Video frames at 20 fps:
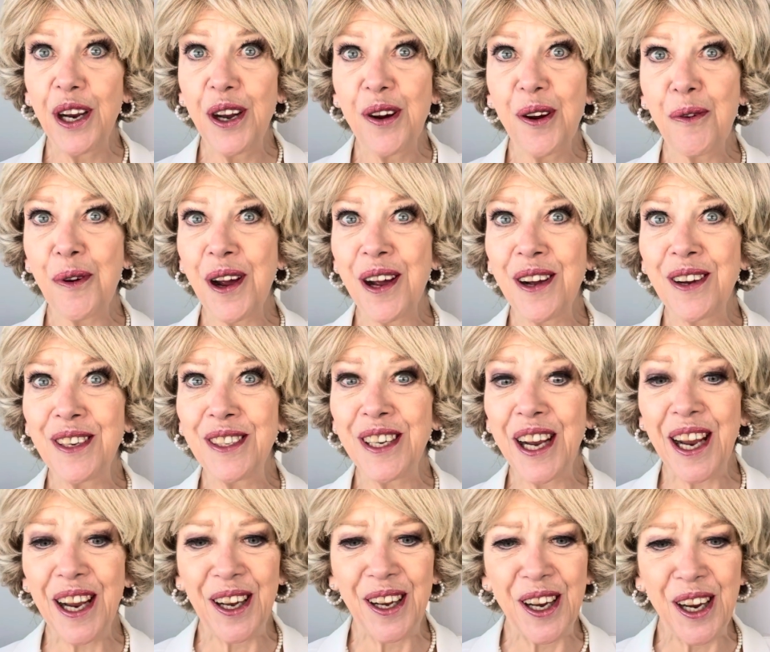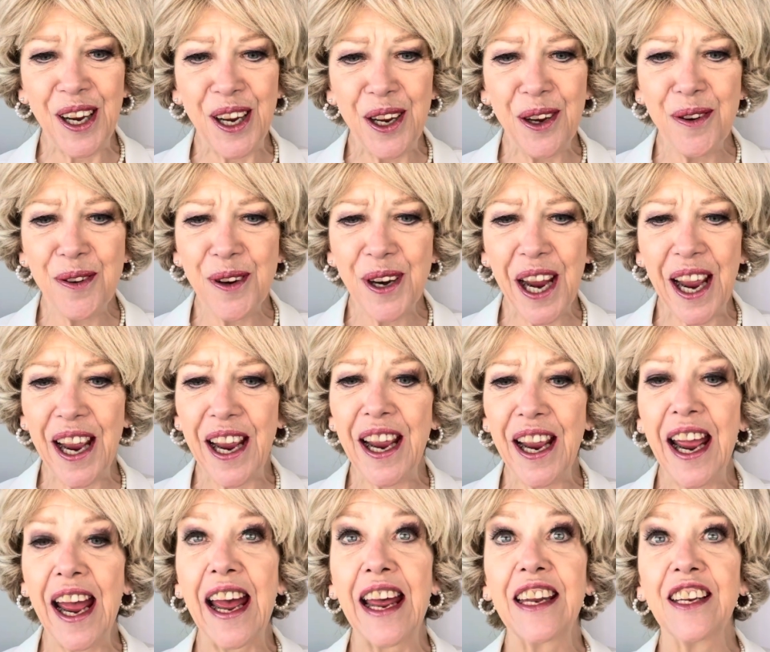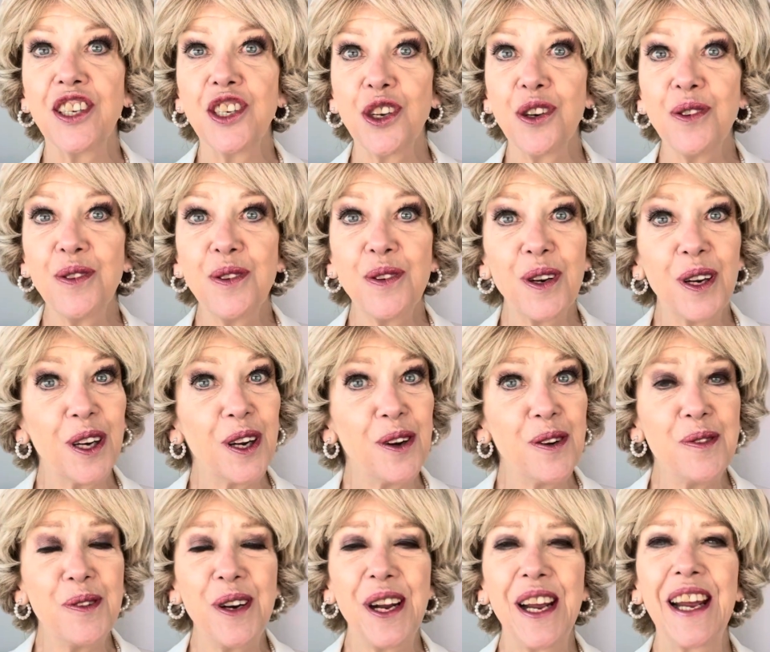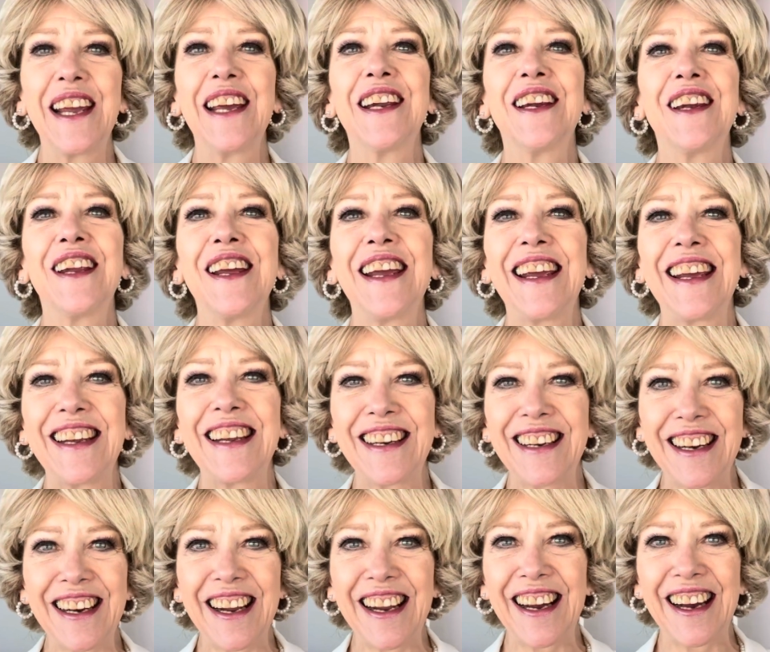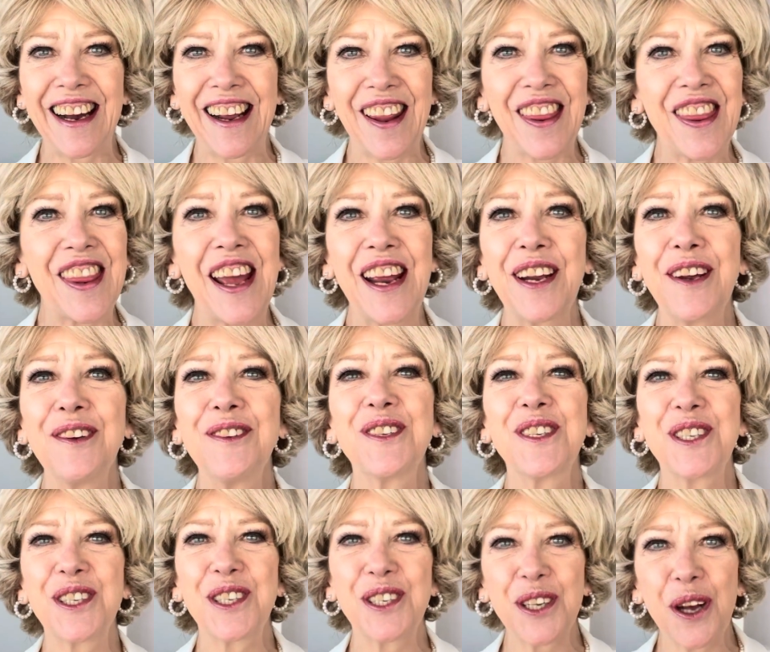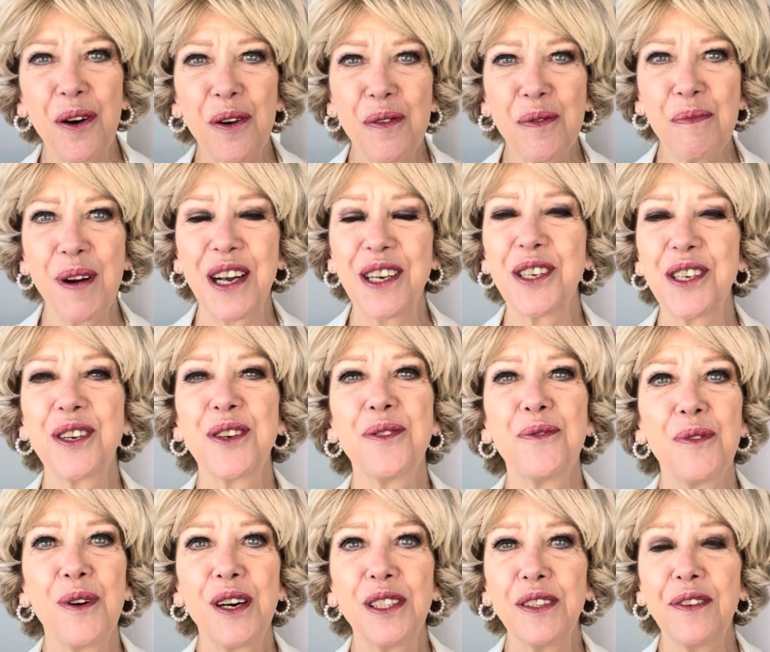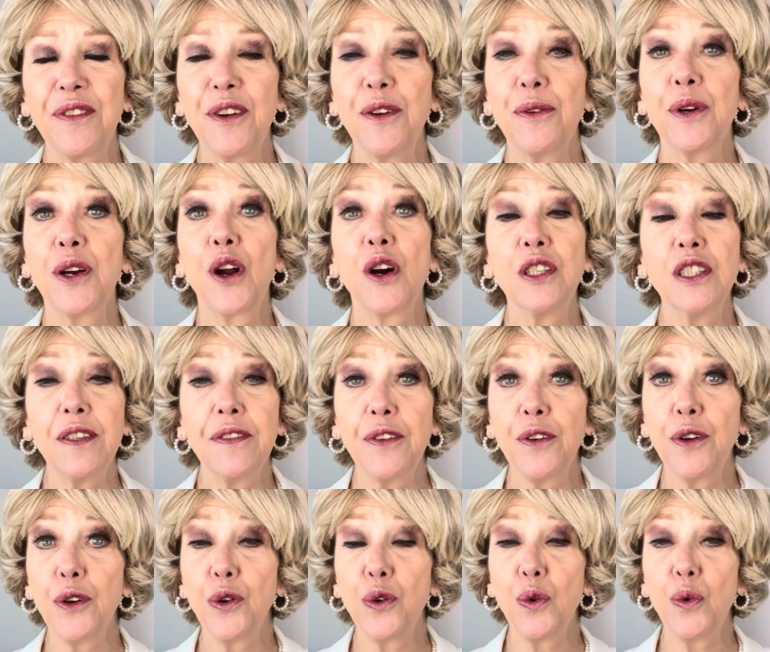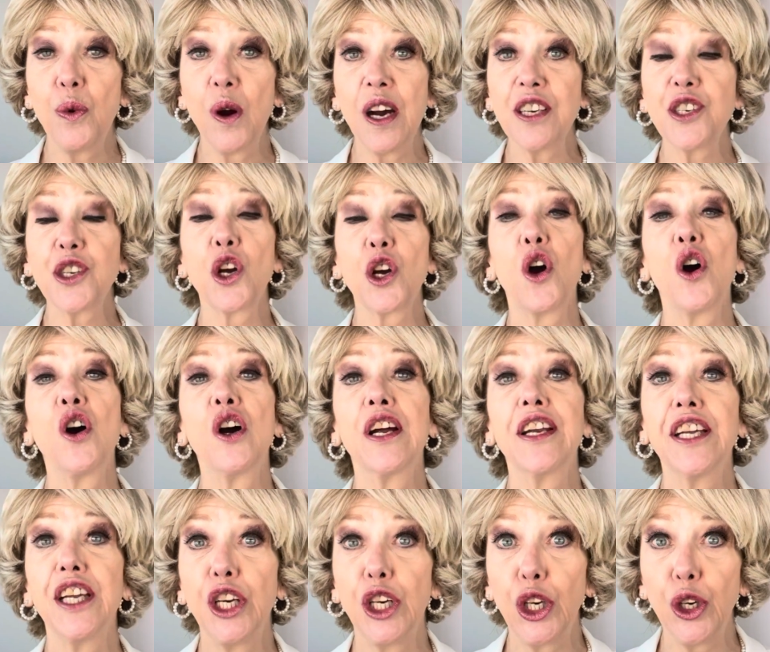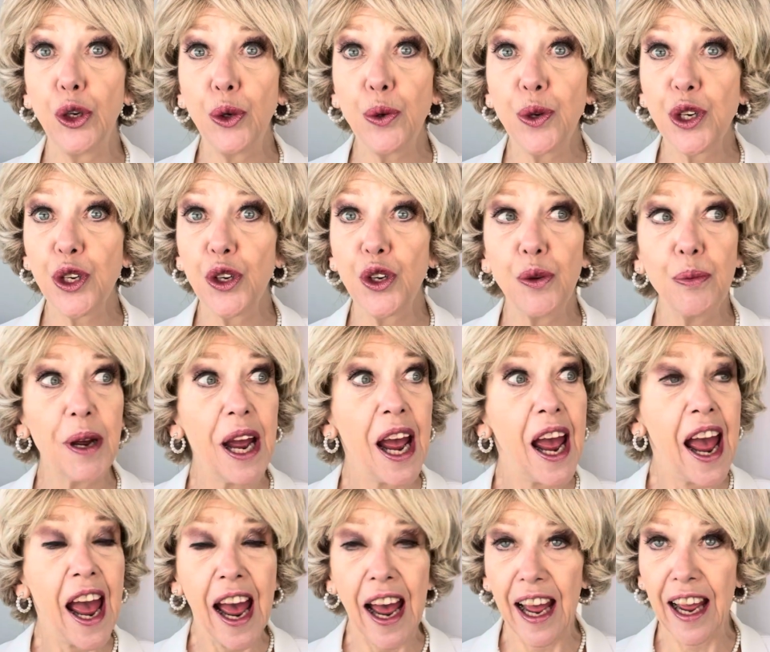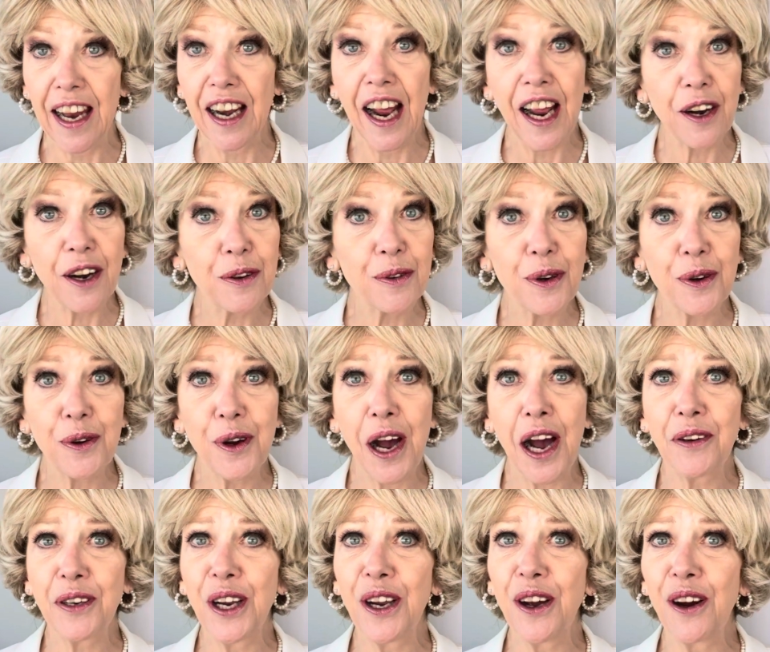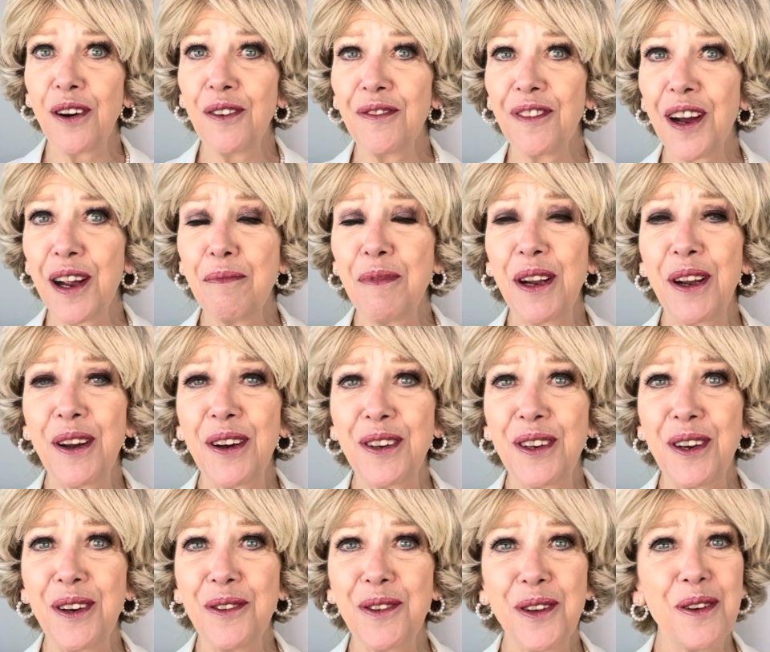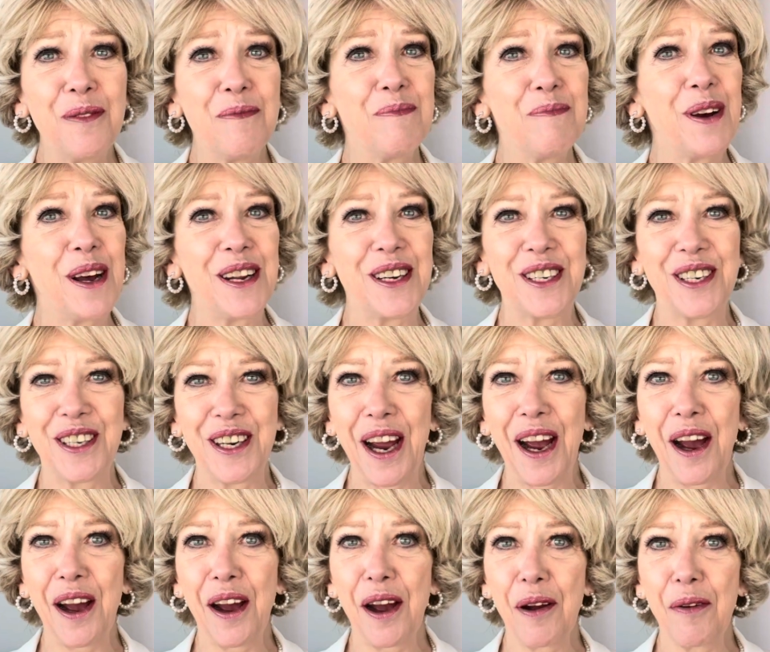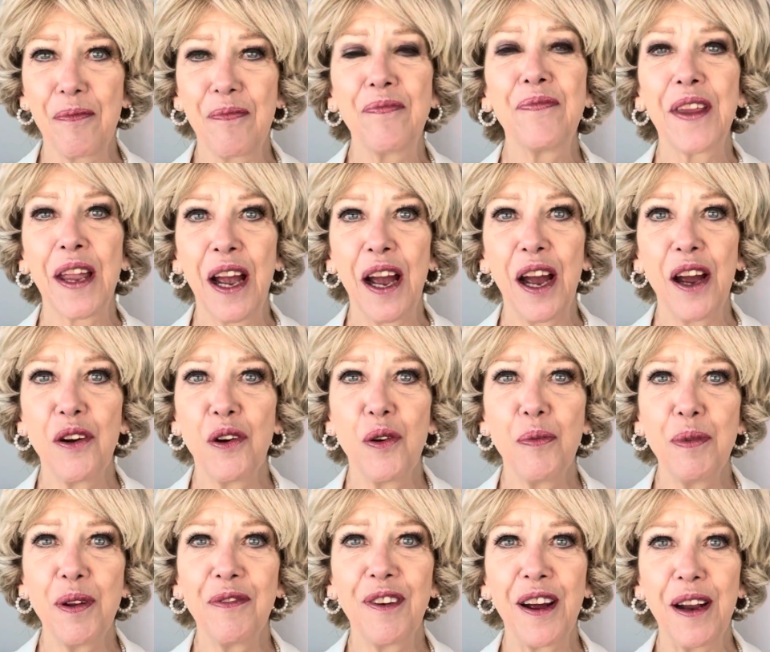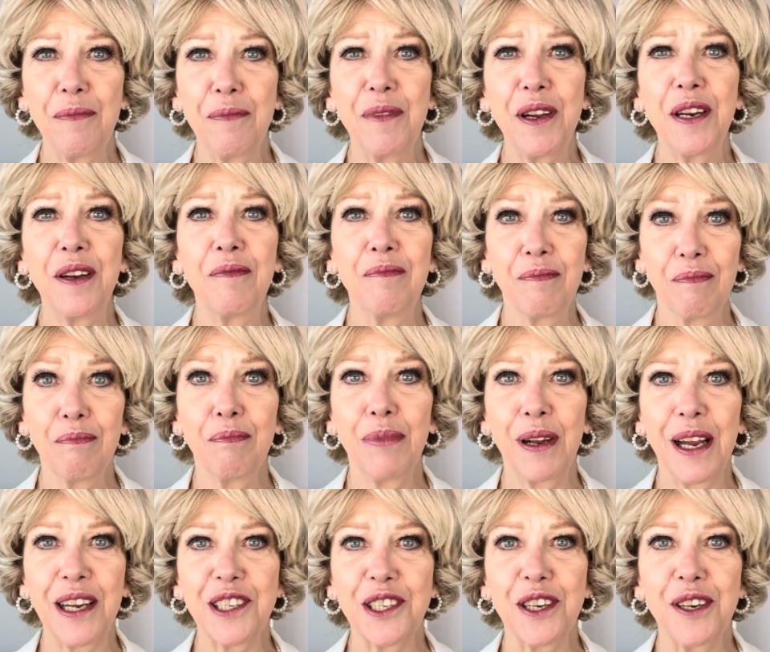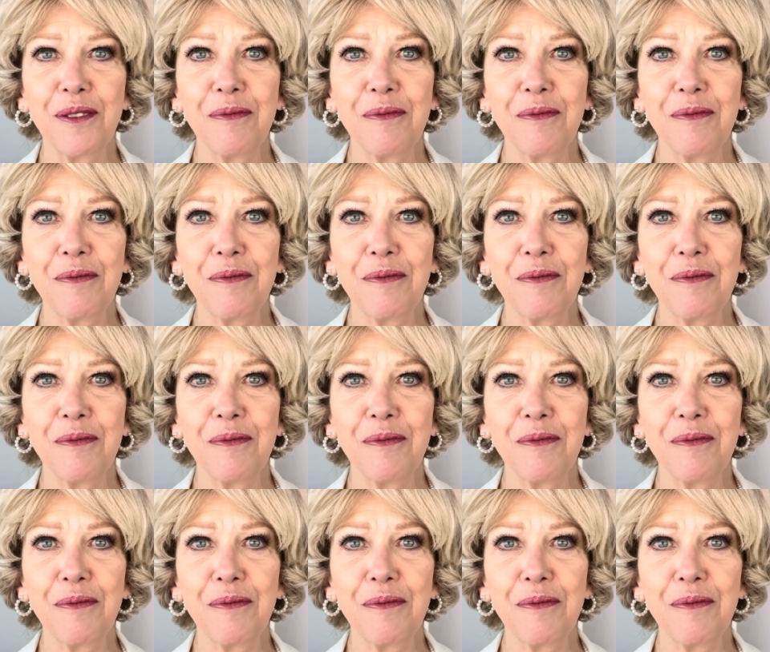Noel in the UK, and Jean Claude in India. Thank you so much to all of you and all of you who watch on YouTube. And I don't know how y'all find me on YouTube, but um, I hope you find me pleasant.